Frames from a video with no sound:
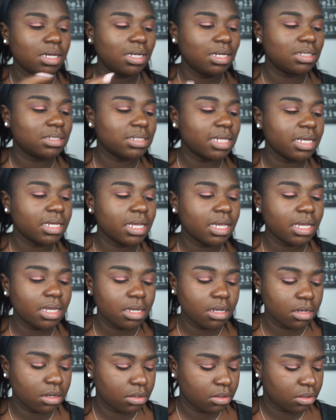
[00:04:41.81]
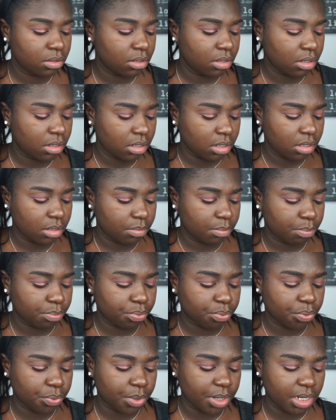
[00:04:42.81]
It's like a
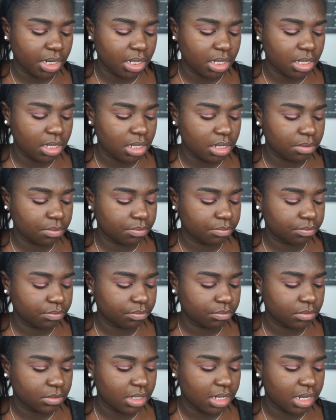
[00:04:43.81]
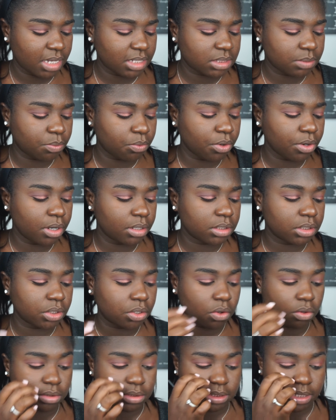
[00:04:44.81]
pretty, it's more on the
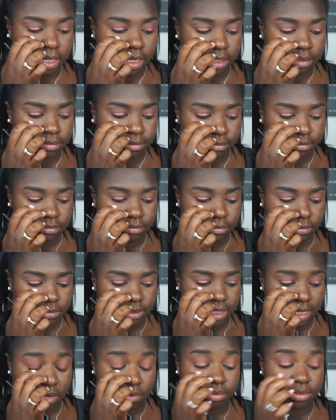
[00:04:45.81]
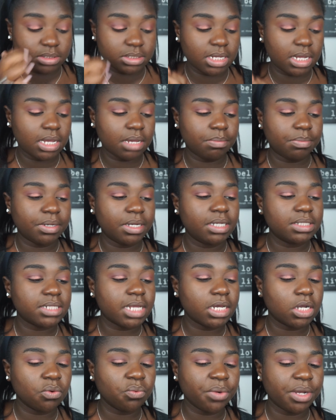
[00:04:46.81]
gold side, I would say, but it's
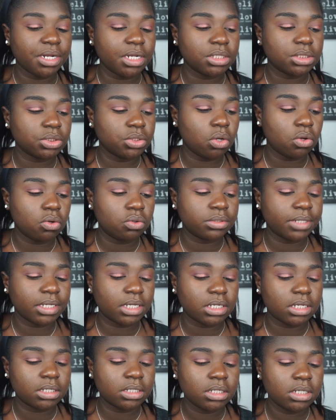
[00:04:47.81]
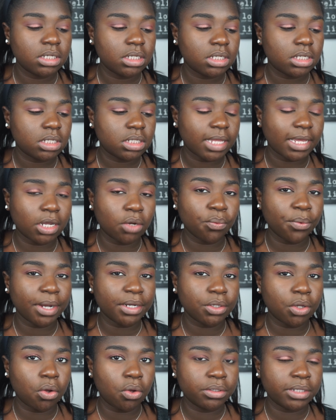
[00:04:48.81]
like a reddish gold, like a
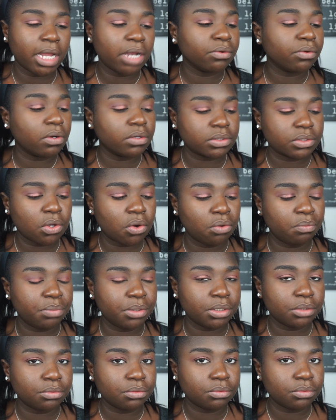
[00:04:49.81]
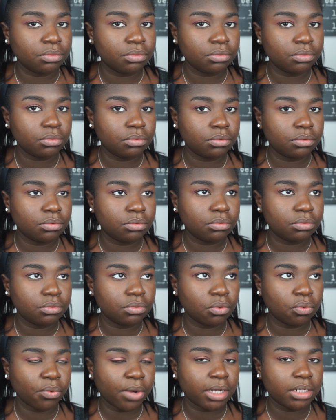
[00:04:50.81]
red gold, not rose gold, but
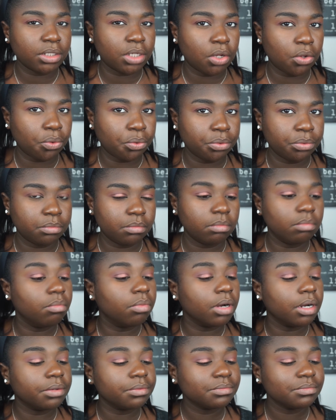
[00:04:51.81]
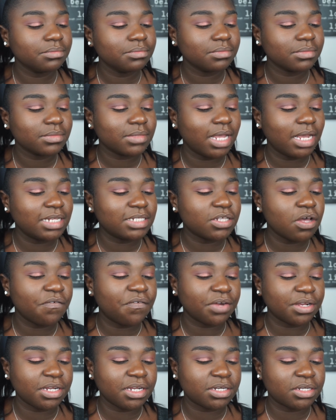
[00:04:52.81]
red gold, bruh. It's so
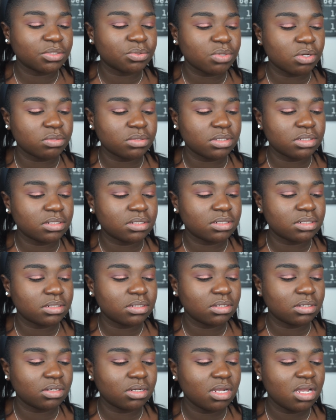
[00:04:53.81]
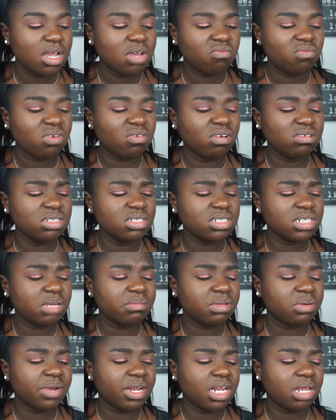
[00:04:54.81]
funny because roses
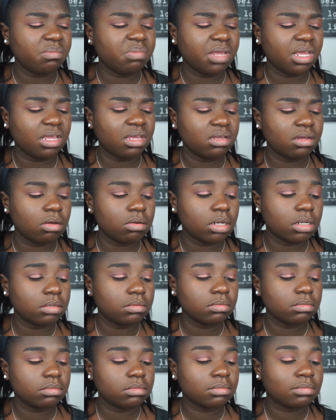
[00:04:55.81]
can be red and pink. Hold up.